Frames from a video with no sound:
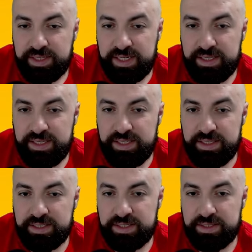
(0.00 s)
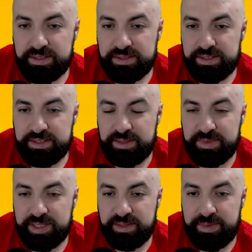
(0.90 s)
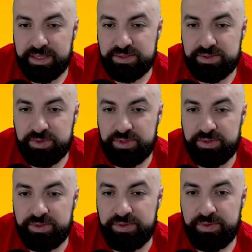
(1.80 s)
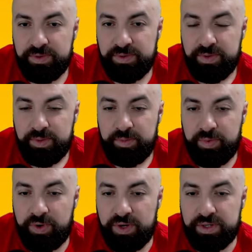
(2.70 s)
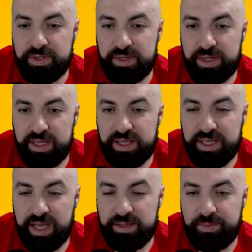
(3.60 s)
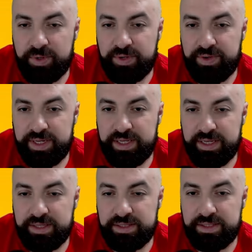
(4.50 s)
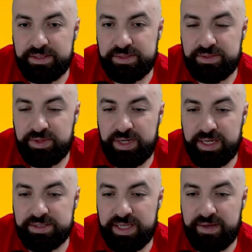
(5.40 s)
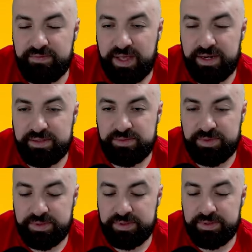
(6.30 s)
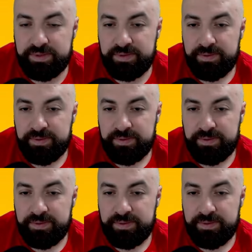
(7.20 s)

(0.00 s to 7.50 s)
Anything? There's something at the back. Squirtle, Brock. I think I had Brock already. Yeah, I did. Snorlax. I have that as well.